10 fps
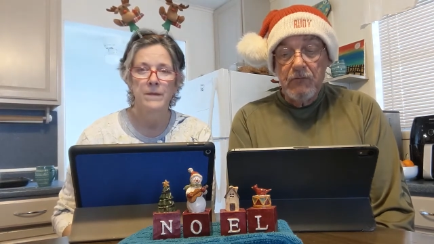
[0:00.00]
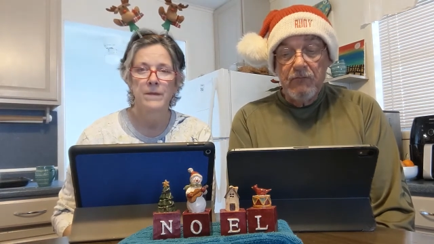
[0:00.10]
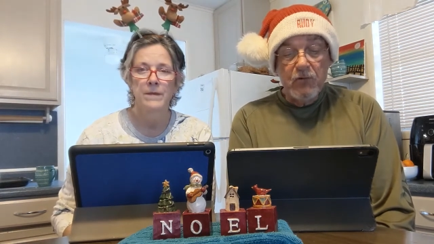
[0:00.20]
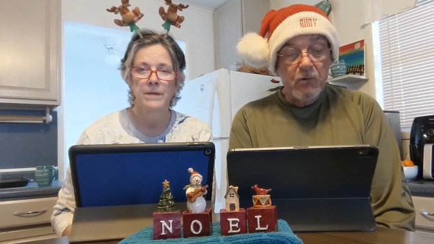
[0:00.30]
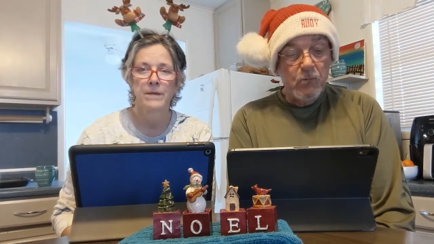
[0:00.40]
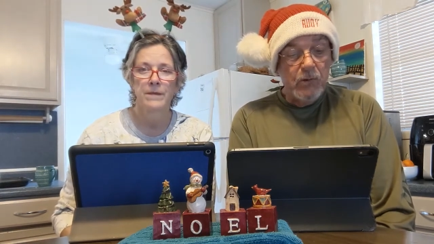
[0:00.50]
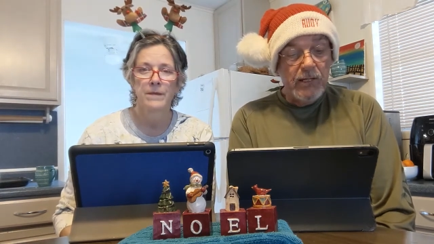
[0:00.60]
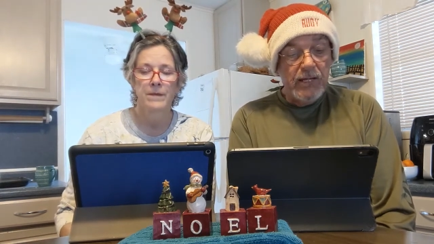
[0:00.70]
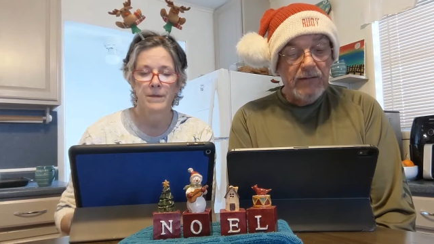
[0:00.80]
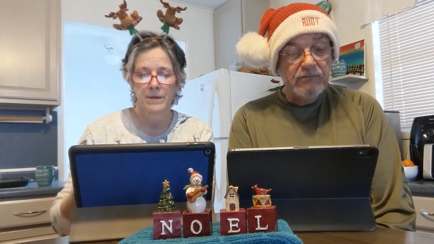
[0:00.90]
Speaker 1: For
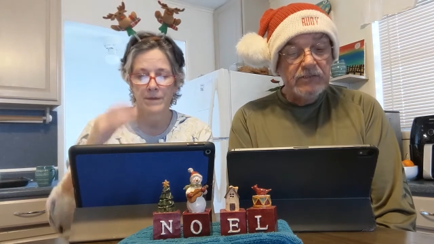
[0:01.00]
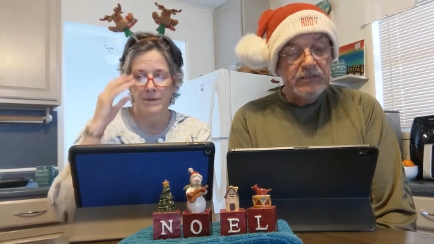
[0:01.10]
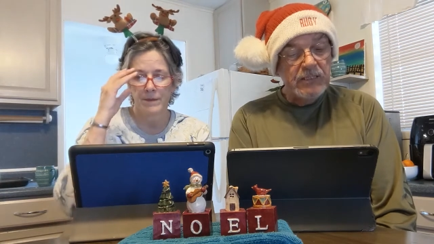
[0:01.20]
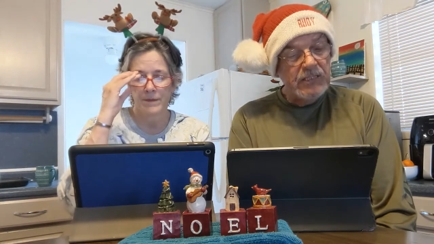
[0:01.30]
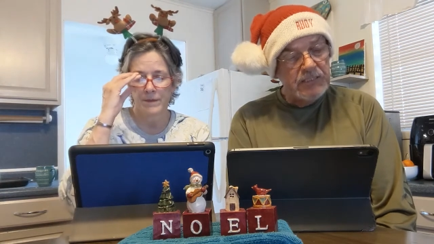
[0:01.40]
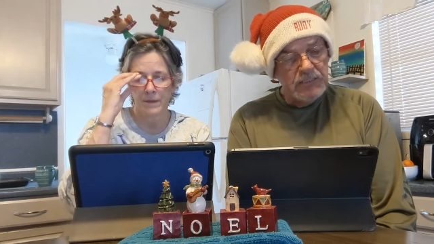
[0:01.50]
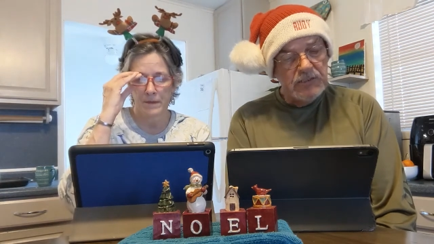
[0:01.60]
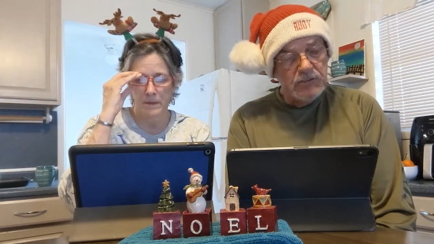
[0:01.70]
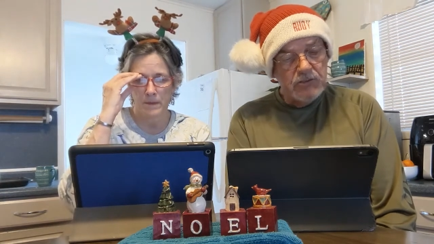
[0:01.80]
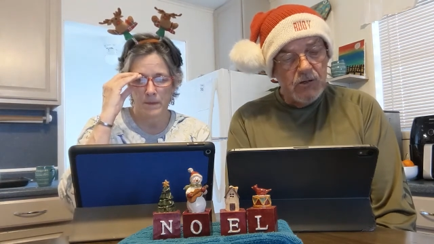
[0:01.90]
we have seen
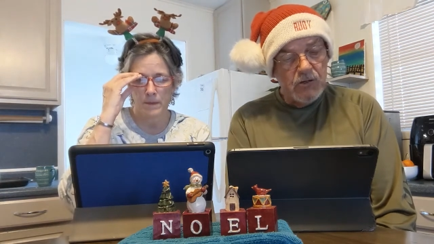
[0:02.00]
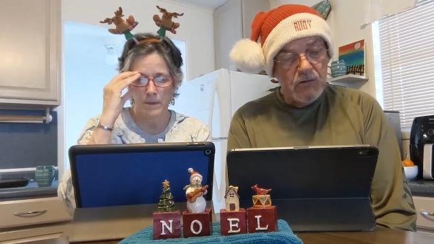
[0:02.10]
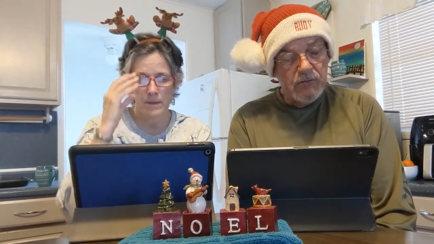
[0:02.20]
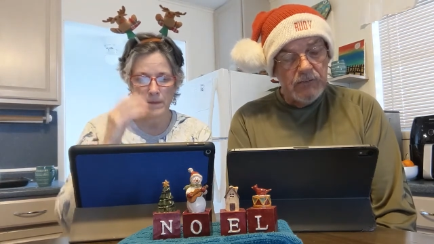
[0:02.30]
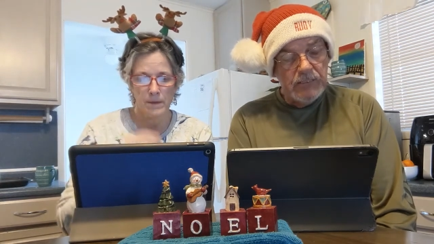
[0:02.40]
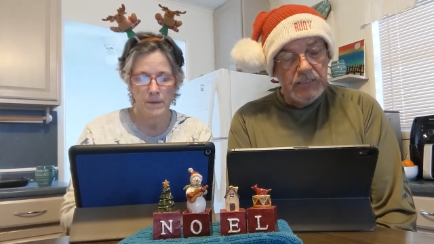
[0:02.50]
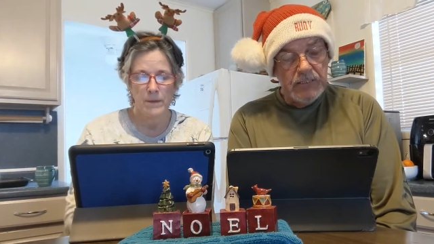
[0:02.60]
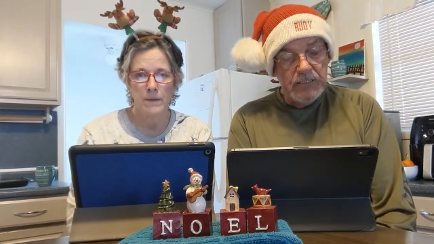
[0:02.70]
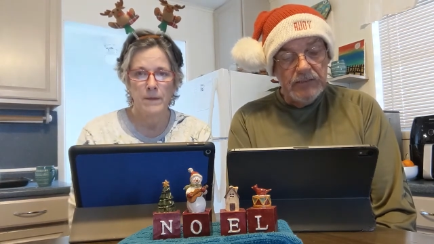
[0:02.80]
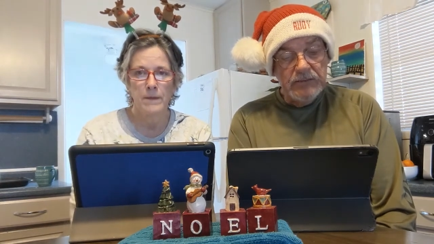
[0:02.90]
his star in the
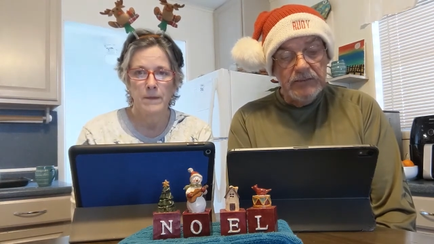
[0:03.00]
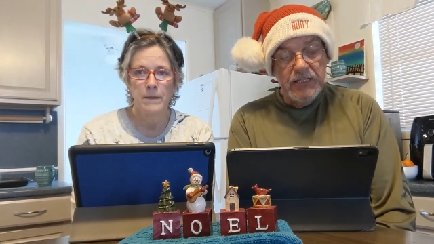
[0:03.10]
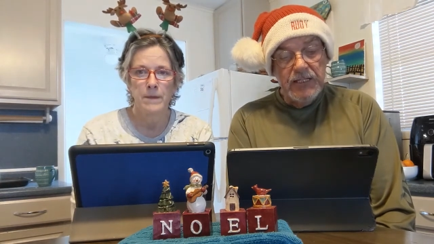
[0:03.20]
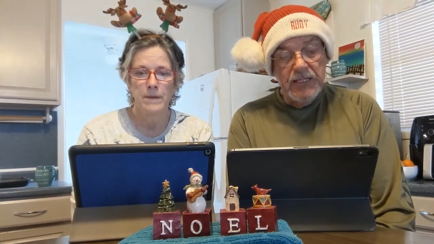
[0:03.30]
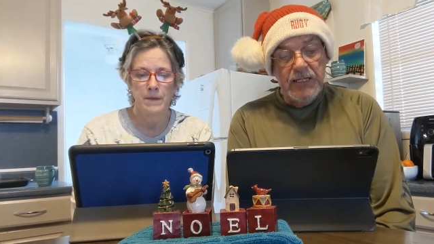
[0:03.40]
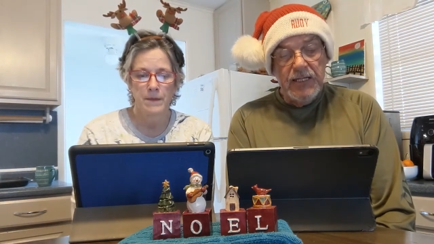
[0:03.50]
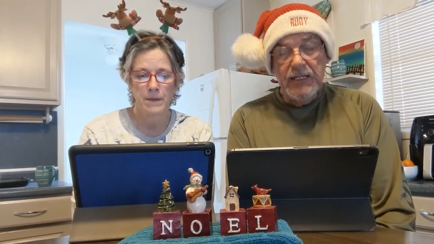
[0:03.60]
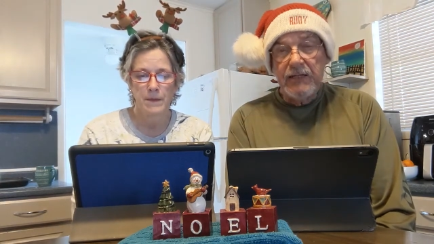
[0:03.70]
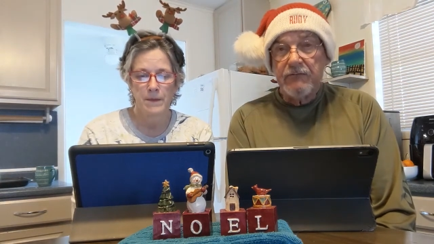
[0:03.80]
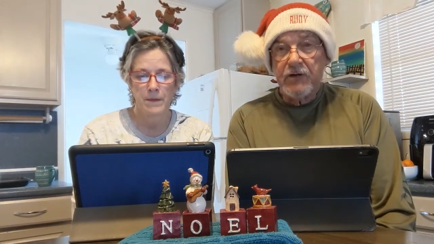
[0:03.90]
east
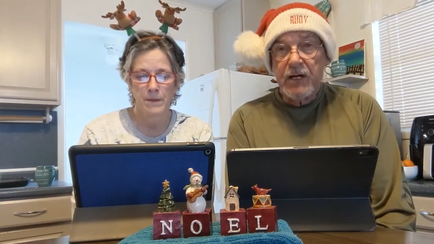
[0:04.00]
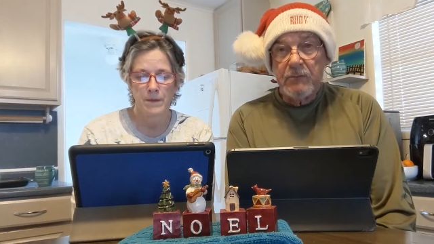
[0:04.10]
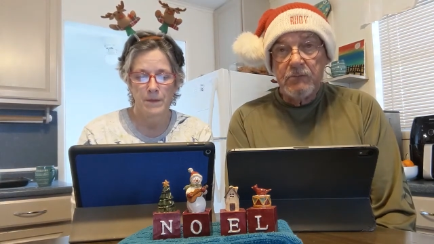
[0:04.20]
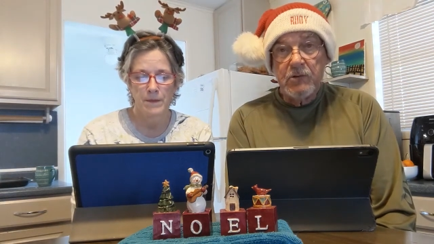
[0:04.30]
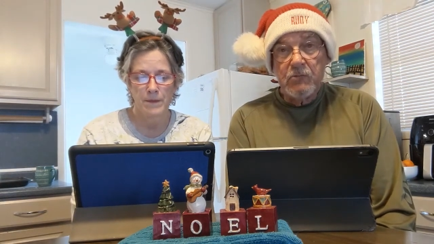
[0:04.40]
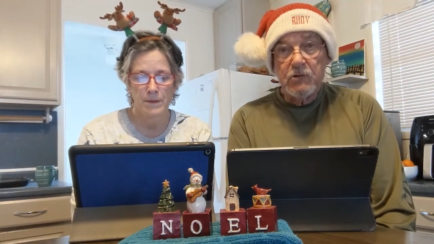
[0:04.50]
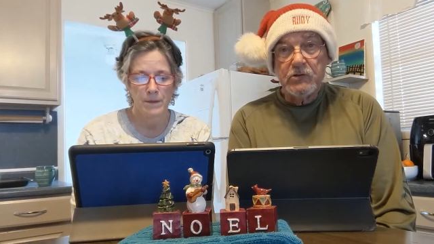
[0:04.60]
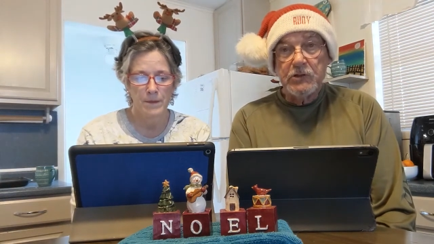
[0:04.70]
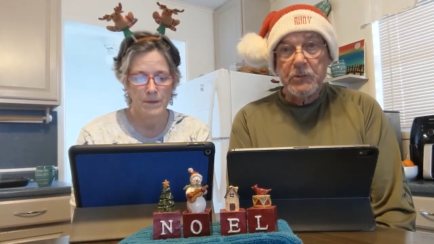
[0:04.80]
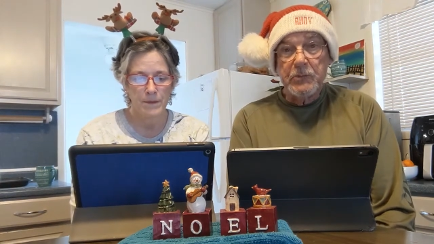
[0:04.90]
and have come to
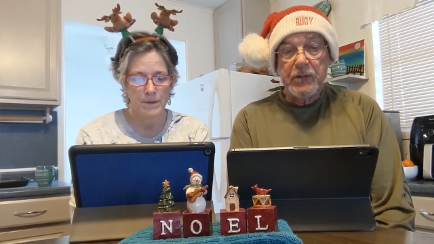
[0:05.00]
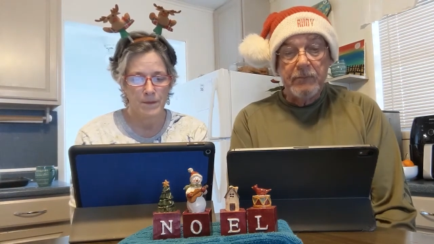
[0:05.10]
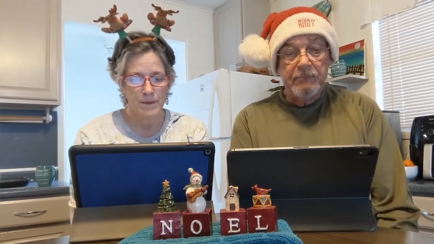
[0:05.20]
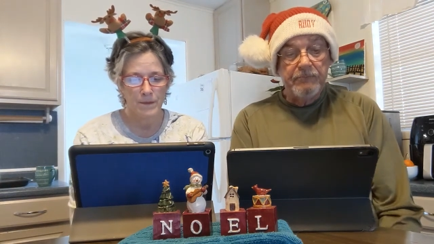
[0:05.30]
worship him.